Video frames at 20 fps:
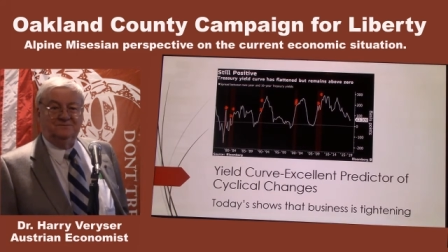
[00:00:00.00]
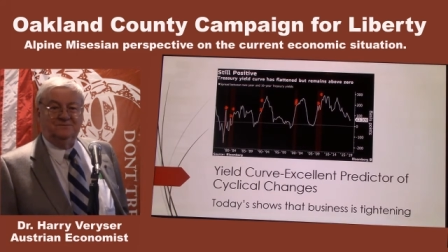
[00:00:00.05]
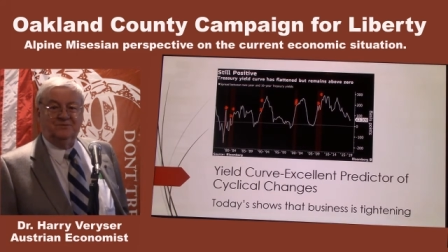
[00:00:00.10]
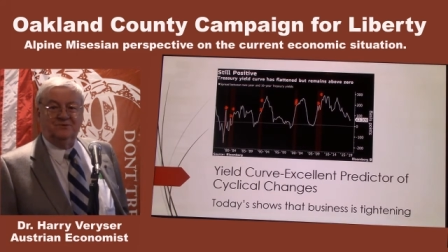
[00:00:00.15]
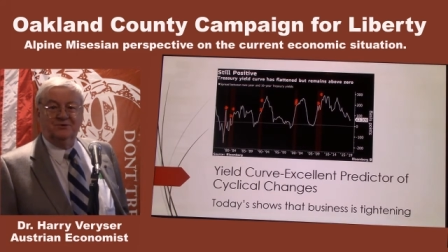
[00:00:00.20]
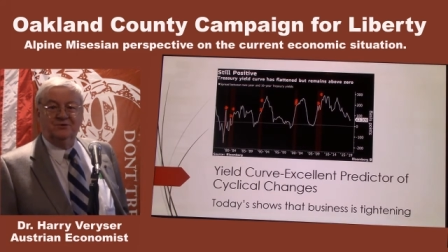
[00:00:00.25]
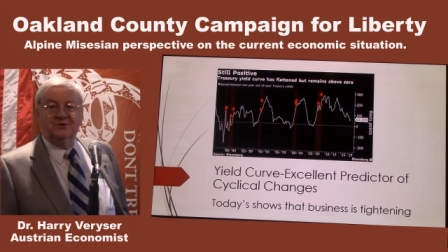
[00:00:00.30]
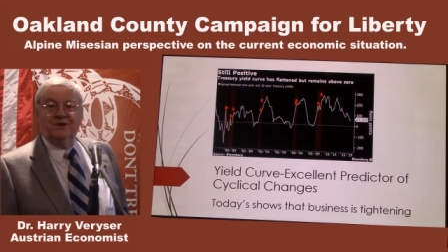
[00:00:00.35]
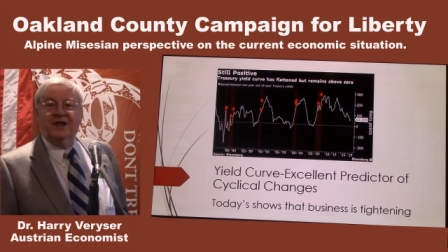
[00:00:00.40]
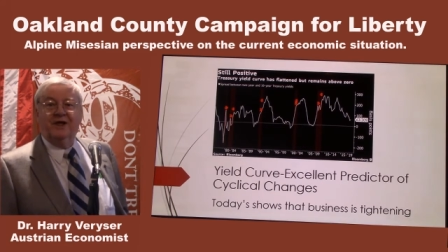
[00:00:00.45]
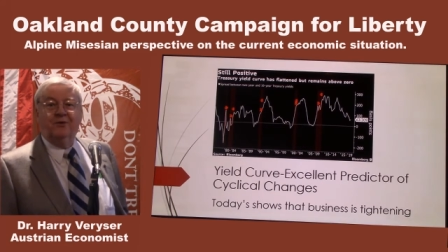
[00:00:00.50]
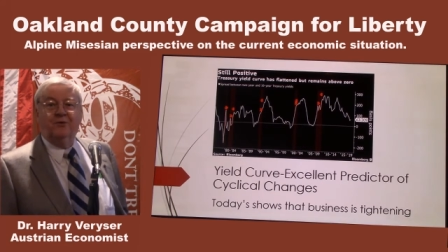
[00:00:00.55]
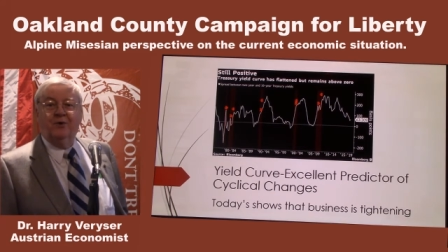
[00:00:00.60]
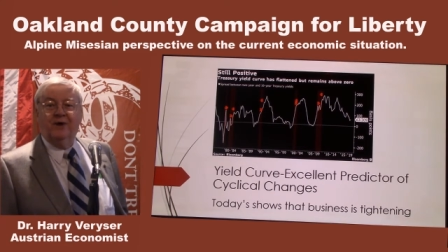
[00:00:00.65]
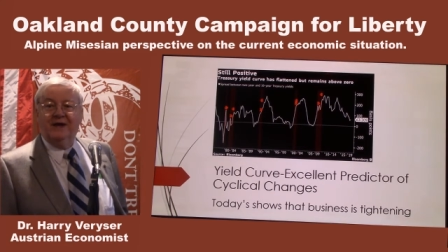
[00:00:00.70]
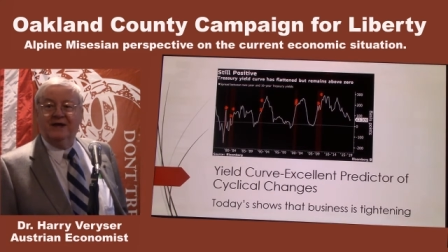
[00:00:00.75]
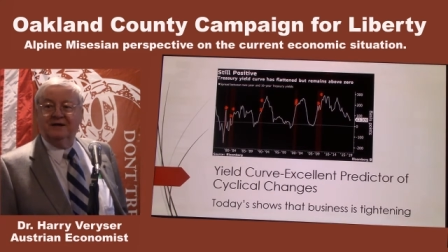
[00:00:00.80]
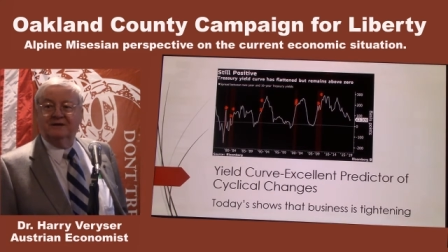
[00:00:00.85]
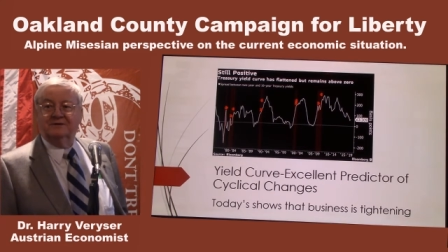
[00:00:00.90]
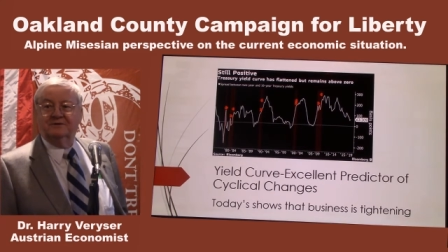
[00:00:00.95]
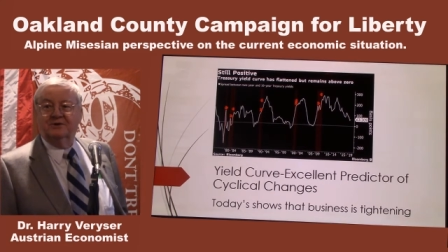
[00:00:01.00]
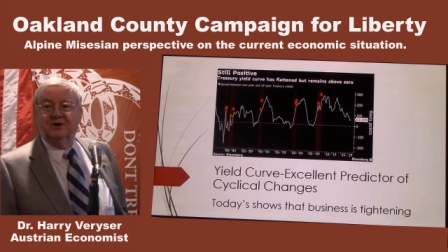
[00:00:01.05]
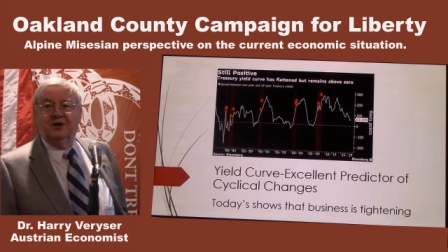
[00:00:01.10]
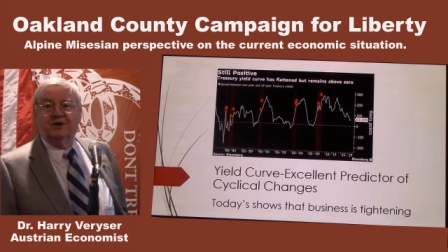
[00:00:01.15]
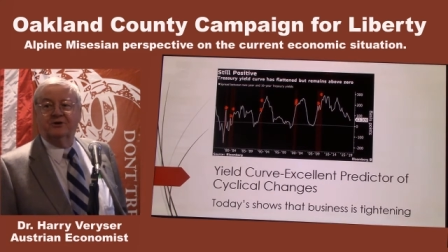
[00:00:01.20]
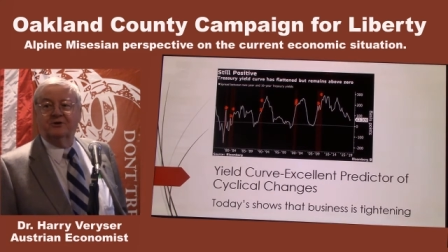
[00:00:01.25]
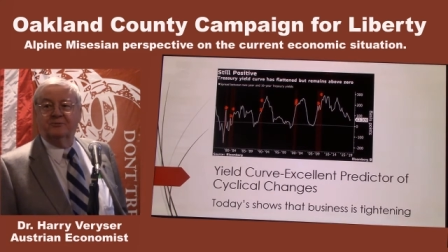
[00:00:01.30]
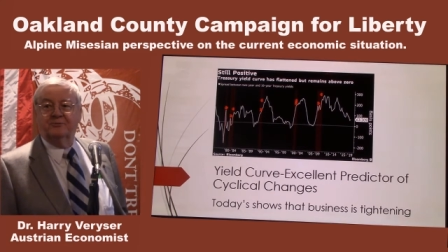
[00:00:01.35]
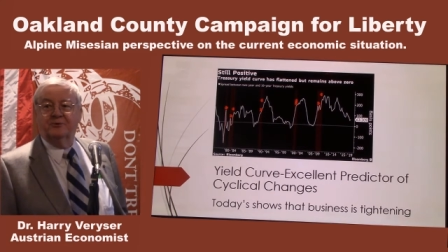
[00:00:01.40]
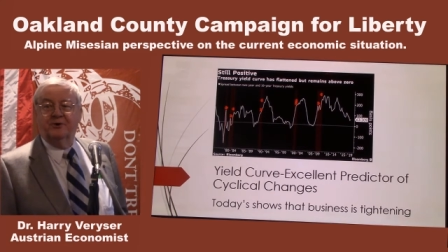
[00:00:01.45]
Do not wait.
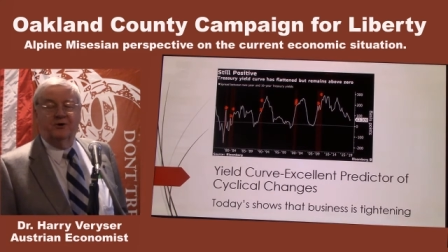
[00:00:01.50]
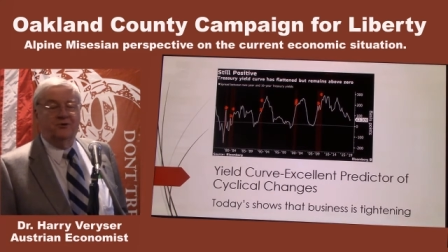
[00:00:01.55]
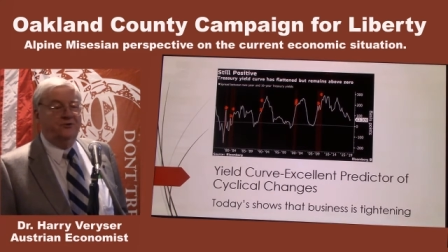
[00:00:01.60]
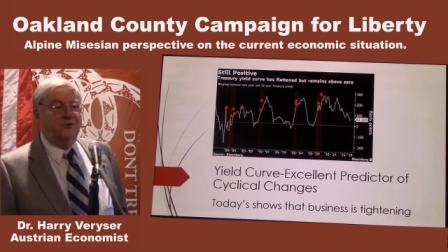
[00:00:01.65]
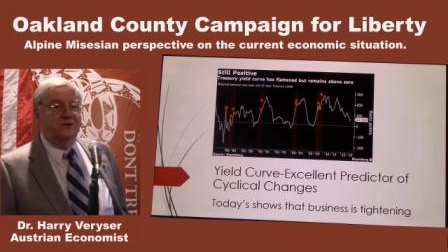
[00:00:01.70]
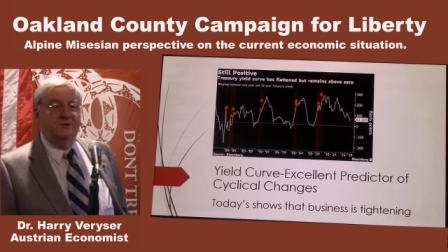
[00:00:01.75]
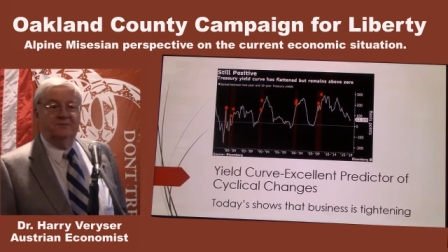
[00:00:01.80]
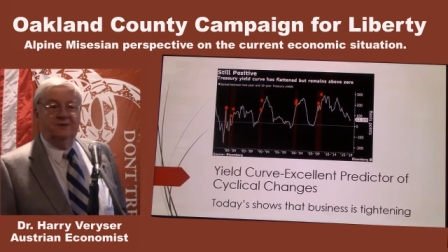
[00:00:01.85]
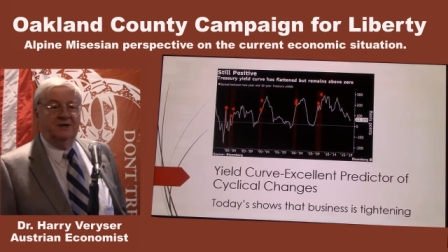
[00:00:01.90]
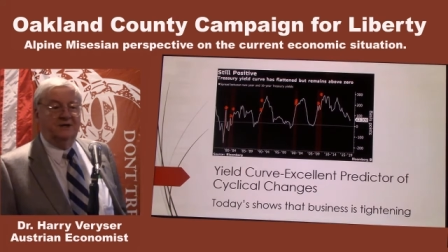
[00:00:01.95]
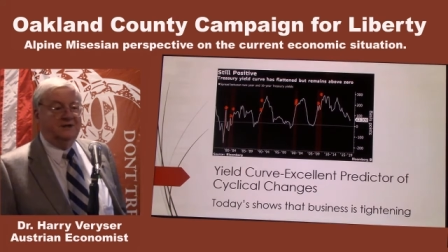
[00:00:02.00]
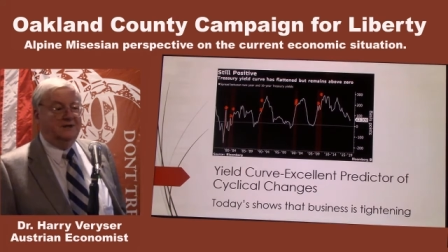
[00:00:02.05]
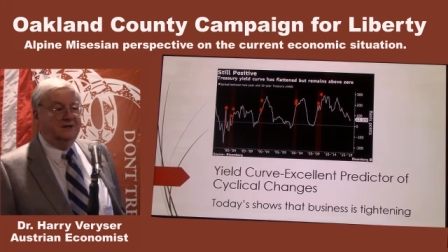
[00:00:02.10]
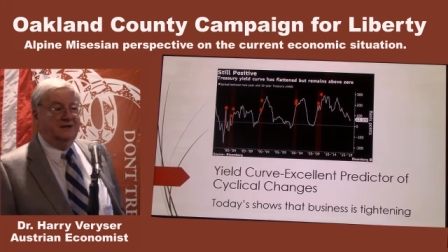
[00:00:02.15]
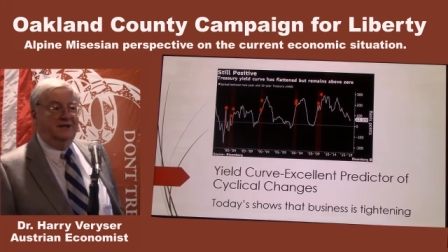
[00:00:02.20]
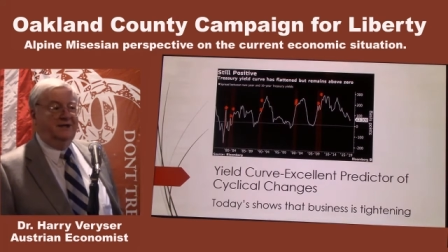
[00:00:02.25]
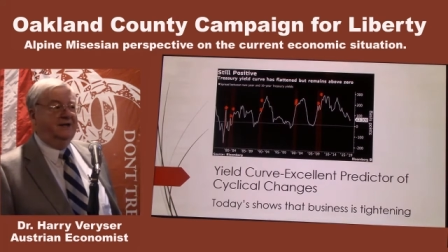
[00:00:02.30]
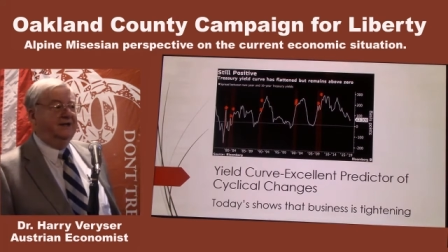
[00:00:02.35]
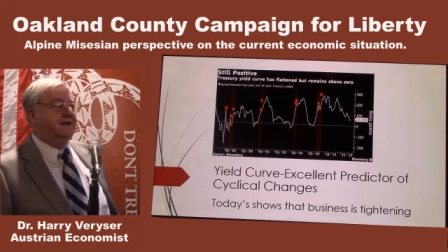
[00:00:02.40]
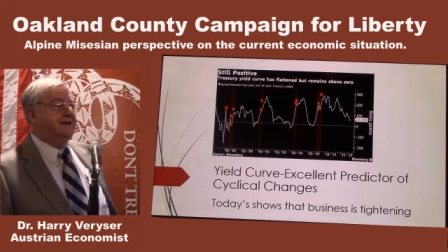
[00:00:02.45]
Call your broker immediately